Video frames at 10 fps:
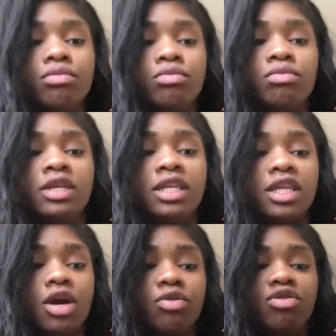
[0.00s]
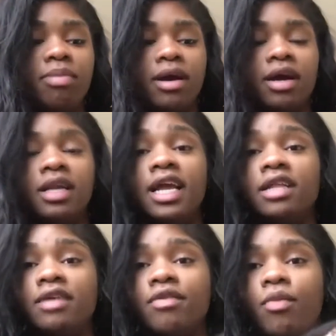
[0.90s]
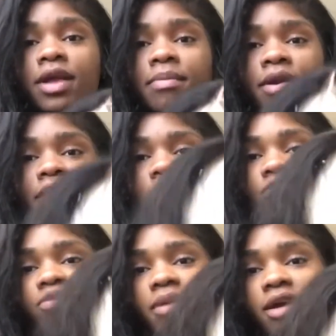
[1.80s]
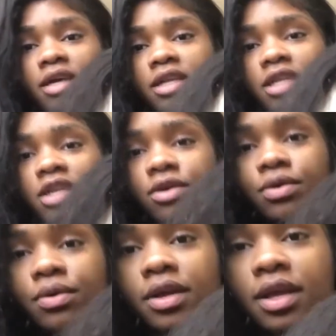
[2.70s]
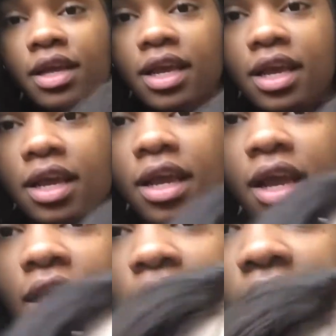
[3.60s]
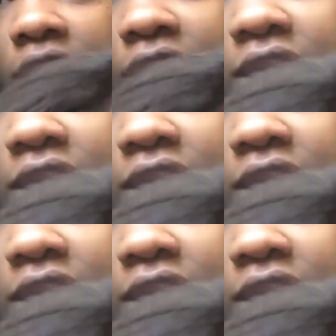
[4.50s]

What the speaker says: what is it, a Ghost Bond? Yeah, I love it way better than Ghost Bond. So yeah, this